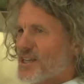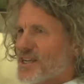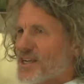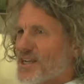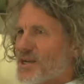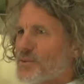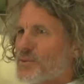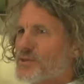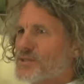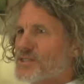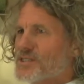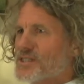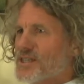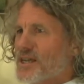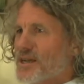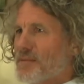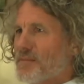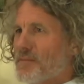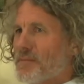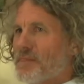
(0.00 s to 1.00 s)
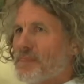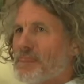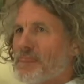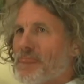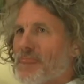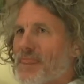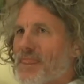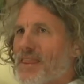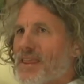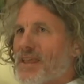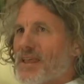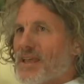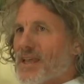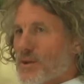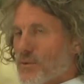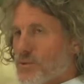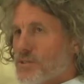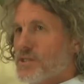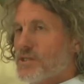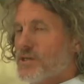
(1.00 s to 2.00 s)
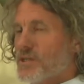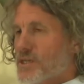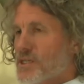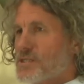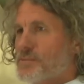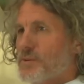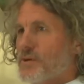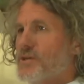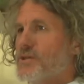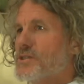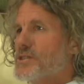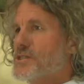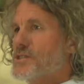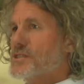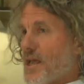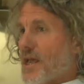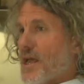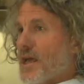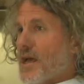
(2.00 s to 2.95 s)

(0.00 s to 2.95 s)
And it was a good experience.